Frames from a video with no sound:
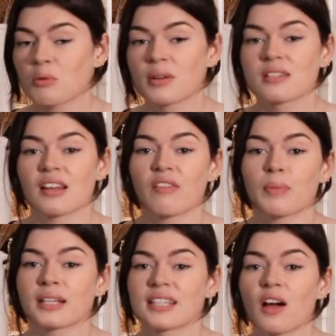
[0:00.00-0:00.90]
ones that I've
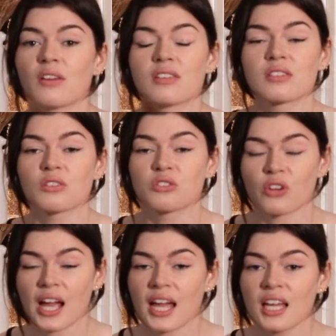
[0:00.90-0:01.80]
picked out in this little
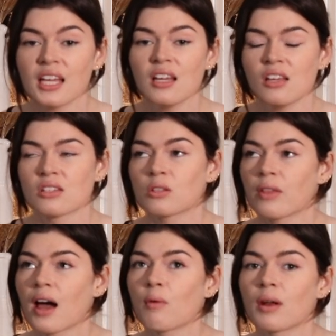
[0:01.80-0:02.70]
tray so
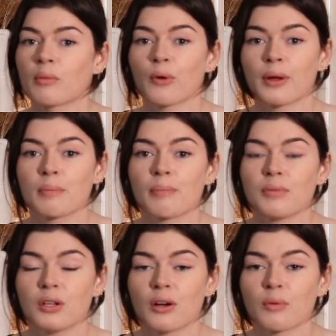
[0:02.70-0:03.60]
that when I'm going,
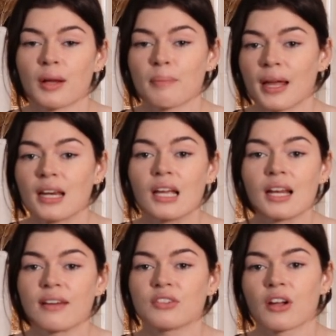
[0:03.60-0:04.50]
when I'm painting and
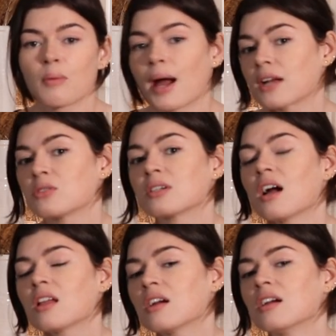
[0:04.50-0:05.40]
I have to go back to a
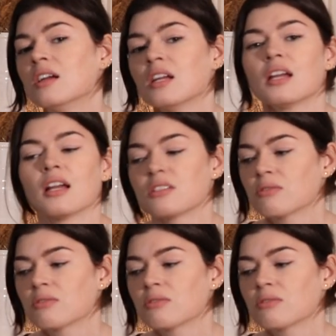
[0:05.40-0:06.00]
color, it's